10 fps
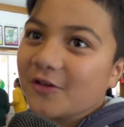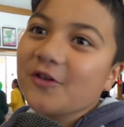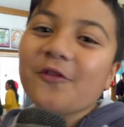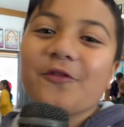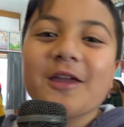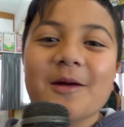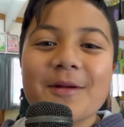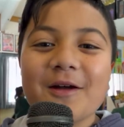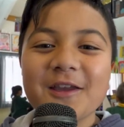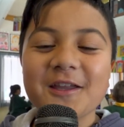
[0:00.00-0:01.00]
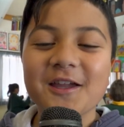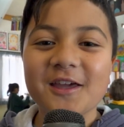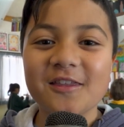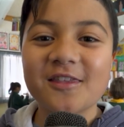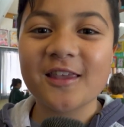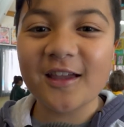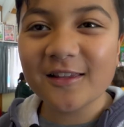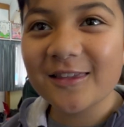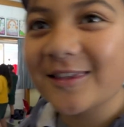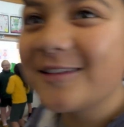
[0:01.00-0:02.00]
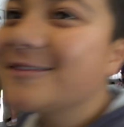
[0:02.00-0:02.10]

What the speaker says: do you think about eating insects?